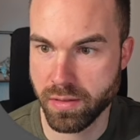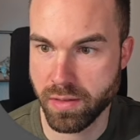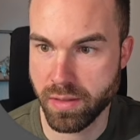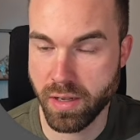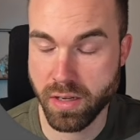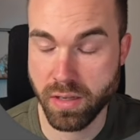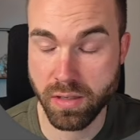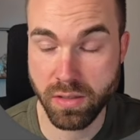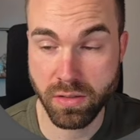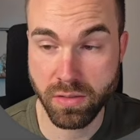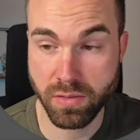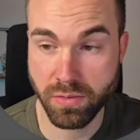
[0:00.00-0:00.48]

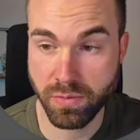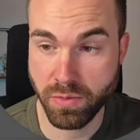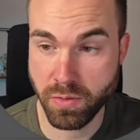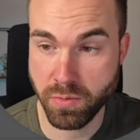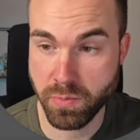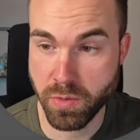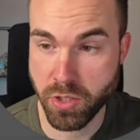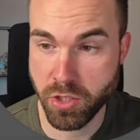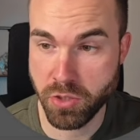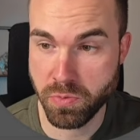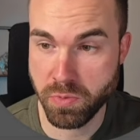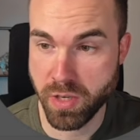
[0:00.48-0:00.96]
Now for
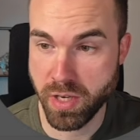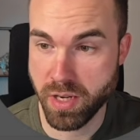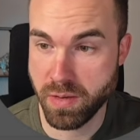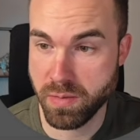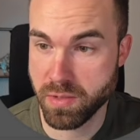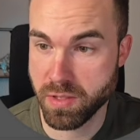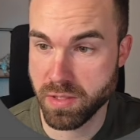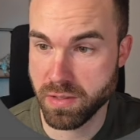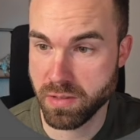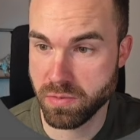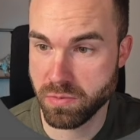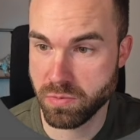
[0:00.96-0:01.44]
Match by
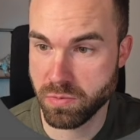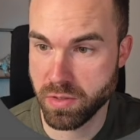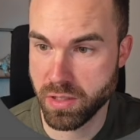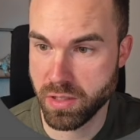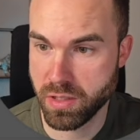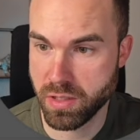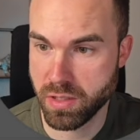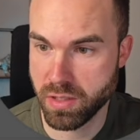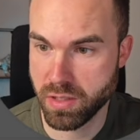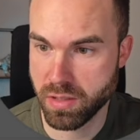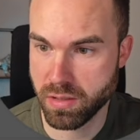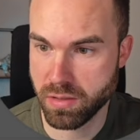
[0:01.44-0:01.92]
Amazon,
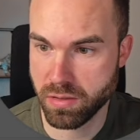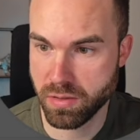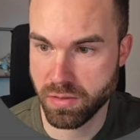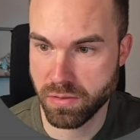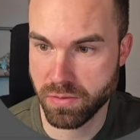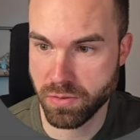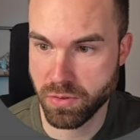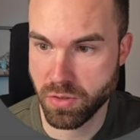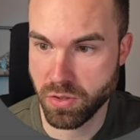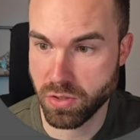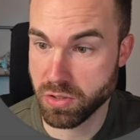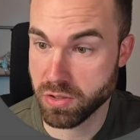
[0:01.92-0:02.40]
we
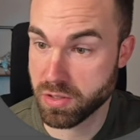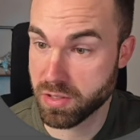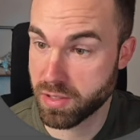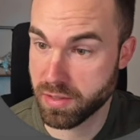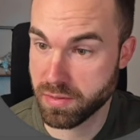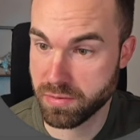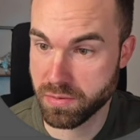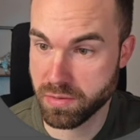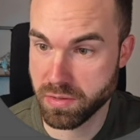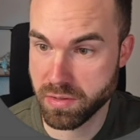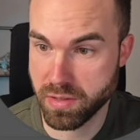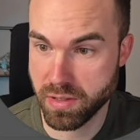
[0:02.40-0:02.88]
of course
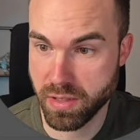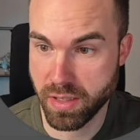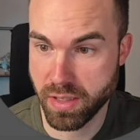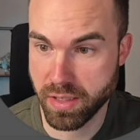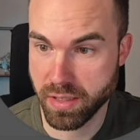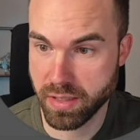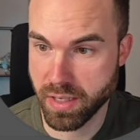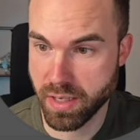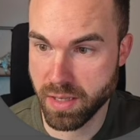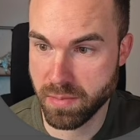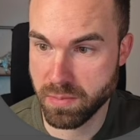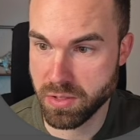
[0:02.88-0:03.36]
have to
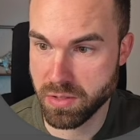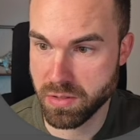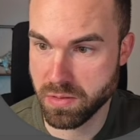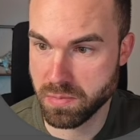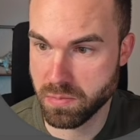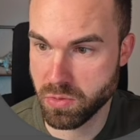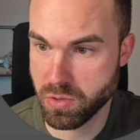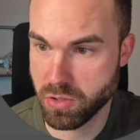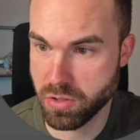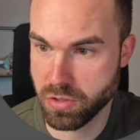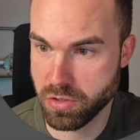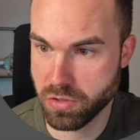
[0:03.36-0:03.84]
select
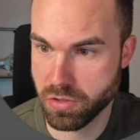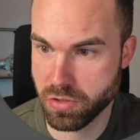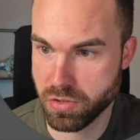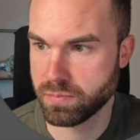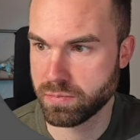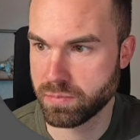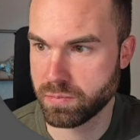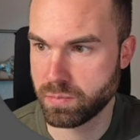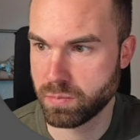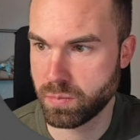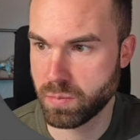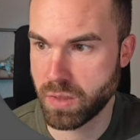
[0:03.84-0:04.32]
Amazon Merch.